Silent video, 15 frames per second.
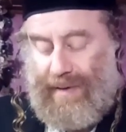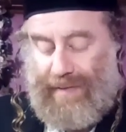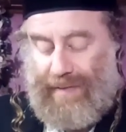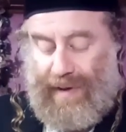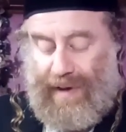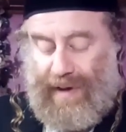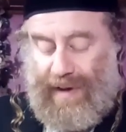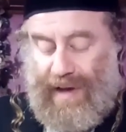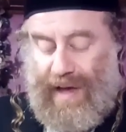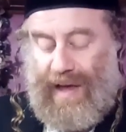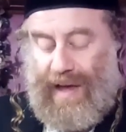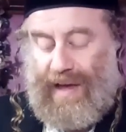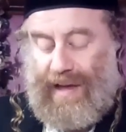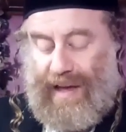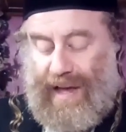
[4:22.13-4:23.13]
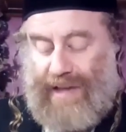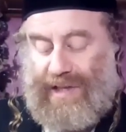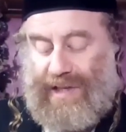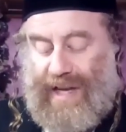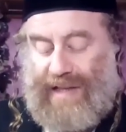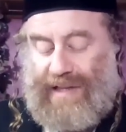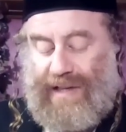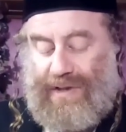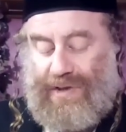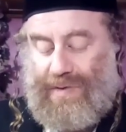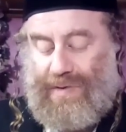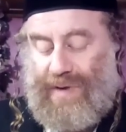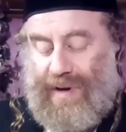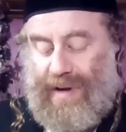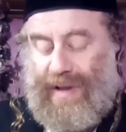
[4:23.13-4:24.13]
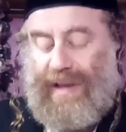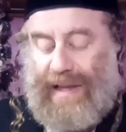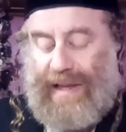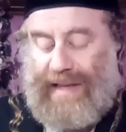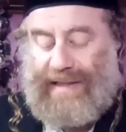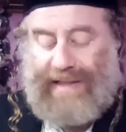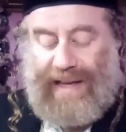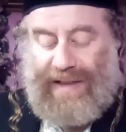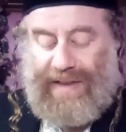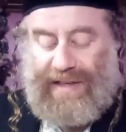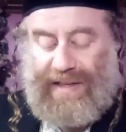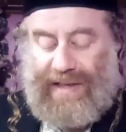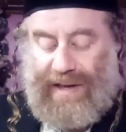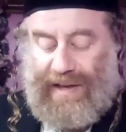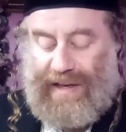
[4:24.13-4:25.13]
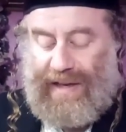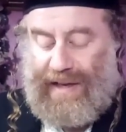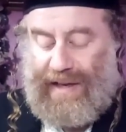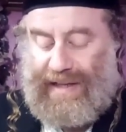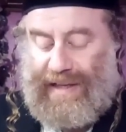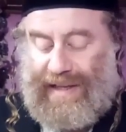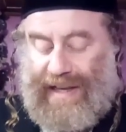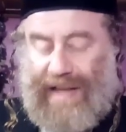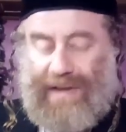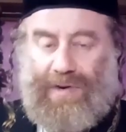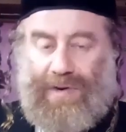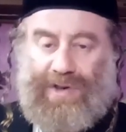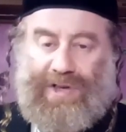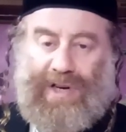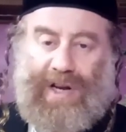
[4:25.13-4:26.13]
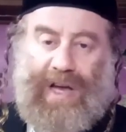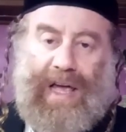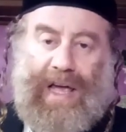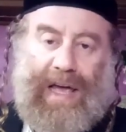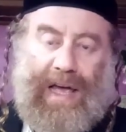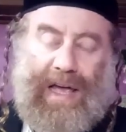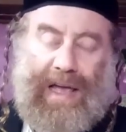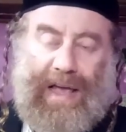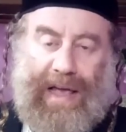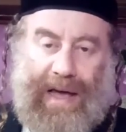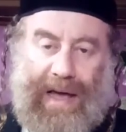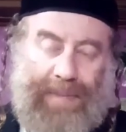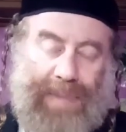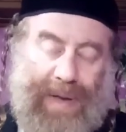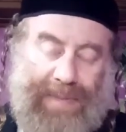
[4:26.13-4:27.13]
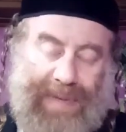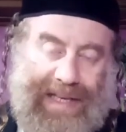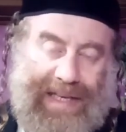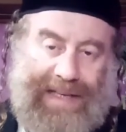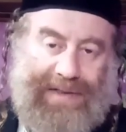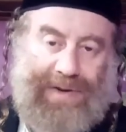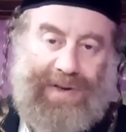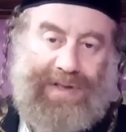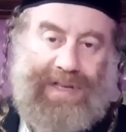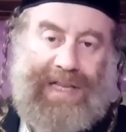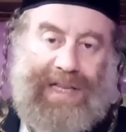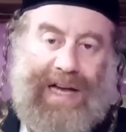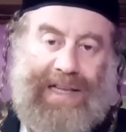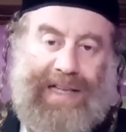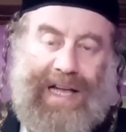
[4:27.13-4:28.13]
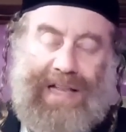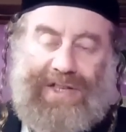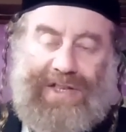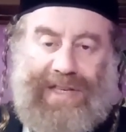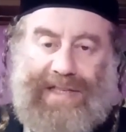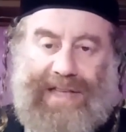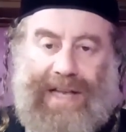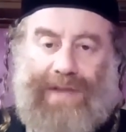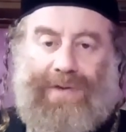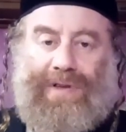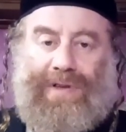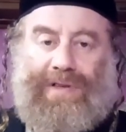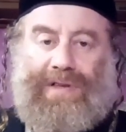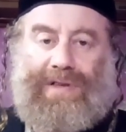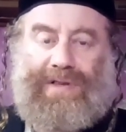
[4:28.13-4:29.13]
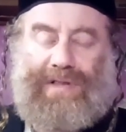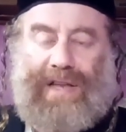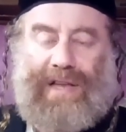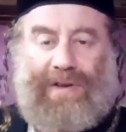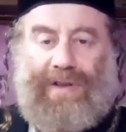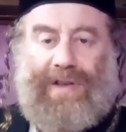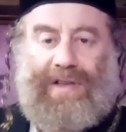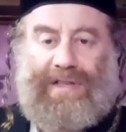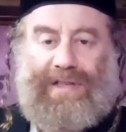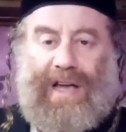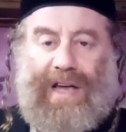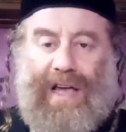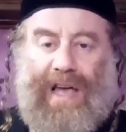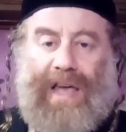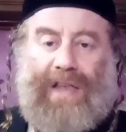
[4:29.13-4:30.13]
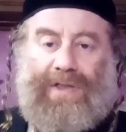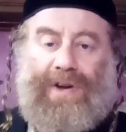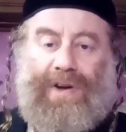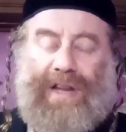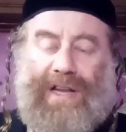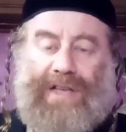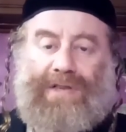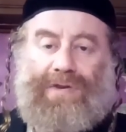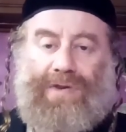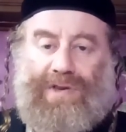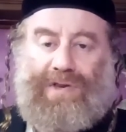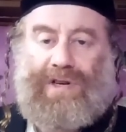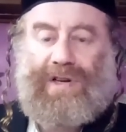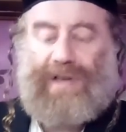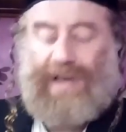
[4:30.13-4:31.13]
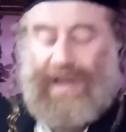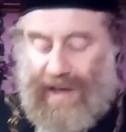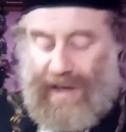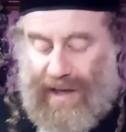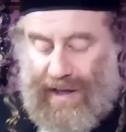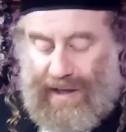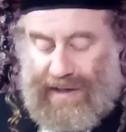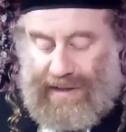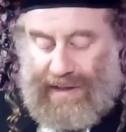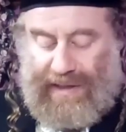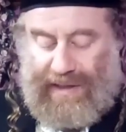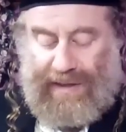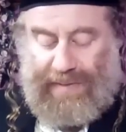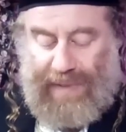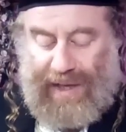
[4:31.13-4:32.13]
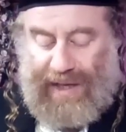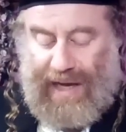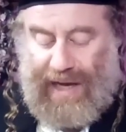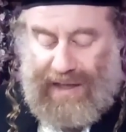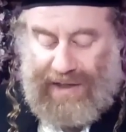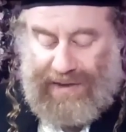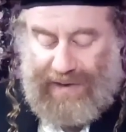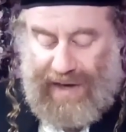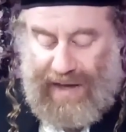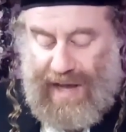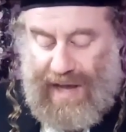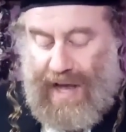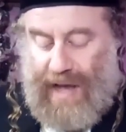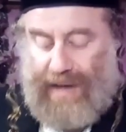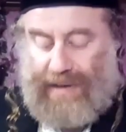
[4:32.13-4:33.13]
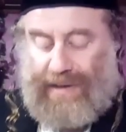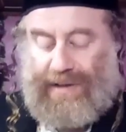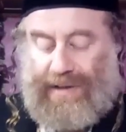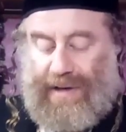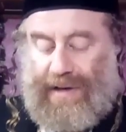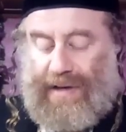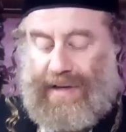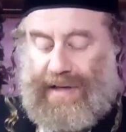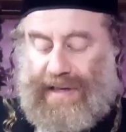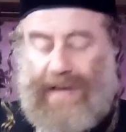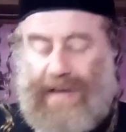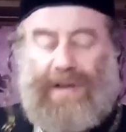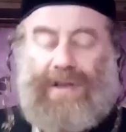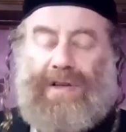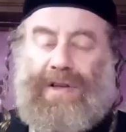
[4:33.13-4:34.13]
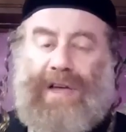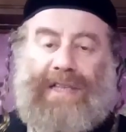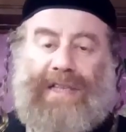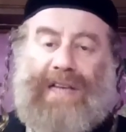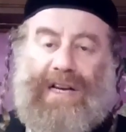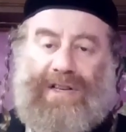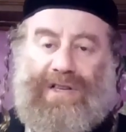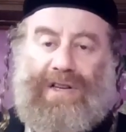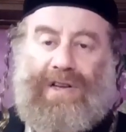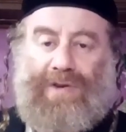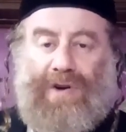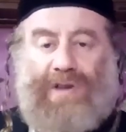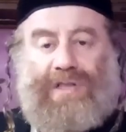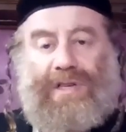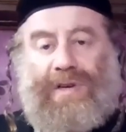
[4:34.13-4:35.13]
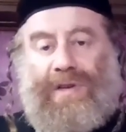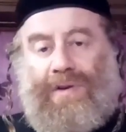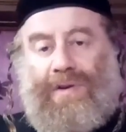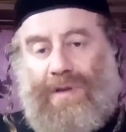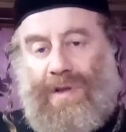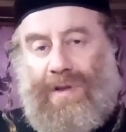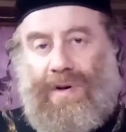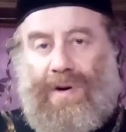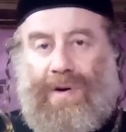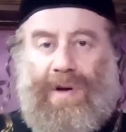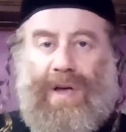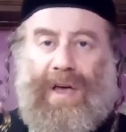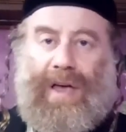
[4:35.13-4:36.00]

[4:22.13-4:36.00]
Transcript: if we catch another Jew, uh, let's say this uh, eating non-kosher, Uh, but but he's going to acknowledge, he's not going to say, no, it's not, no, it is kosher. He, he sits in McDonald's, right? So he said, no, no, it's actually kosher, you don't know,